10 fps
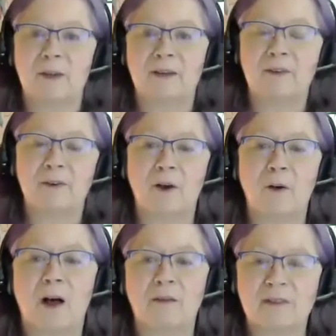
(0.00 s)
if you
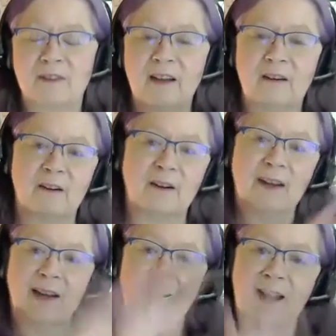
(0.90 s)
go off center
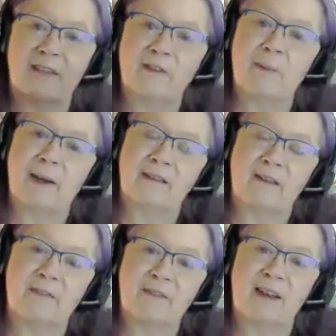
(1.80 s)
and everybody's
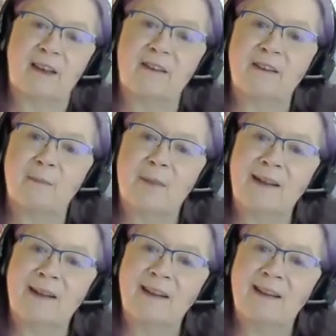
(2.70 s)
off center in the
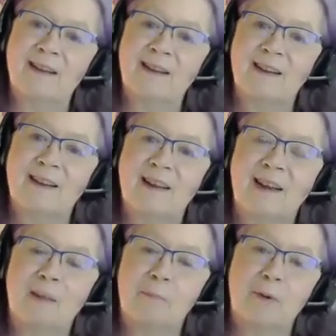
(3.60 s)
meeting,
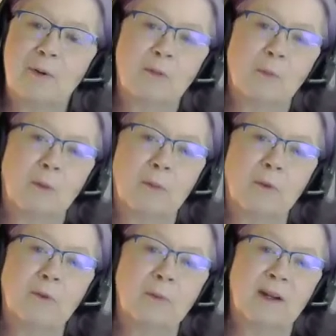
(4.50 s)
it puts more
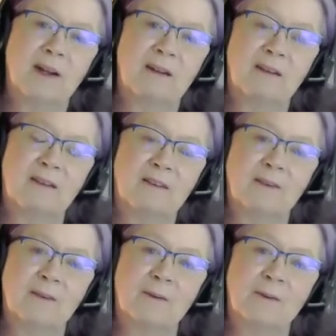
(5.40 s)
movement
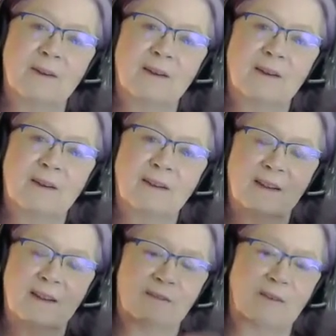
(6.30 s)
into
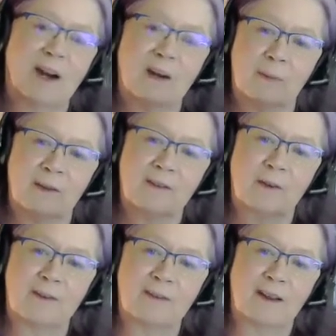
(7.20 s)
the environment. So
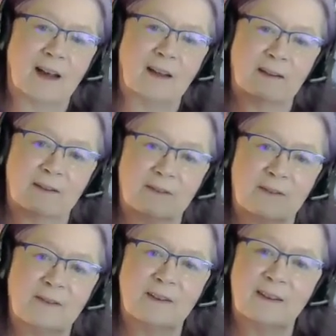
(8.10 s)
it's a kind of
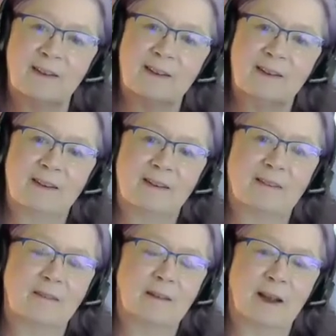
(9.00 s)

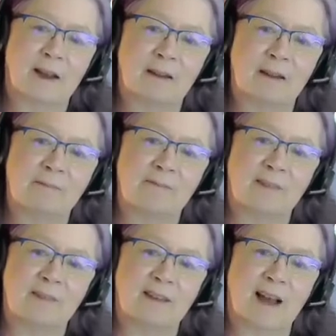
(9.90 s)
a
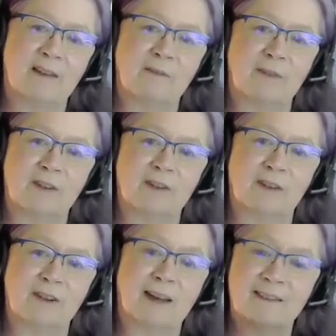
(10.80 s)
design
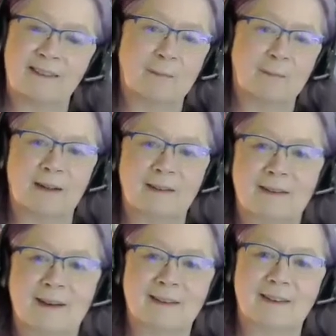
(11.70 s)
feature. Yeah, so
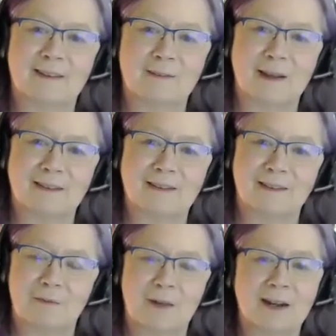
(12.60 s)
it just makes
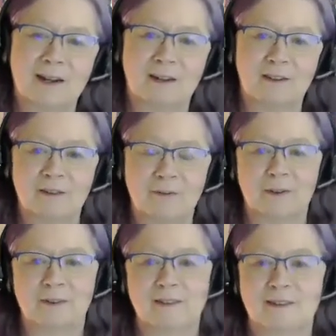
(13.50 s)
this funny little difference.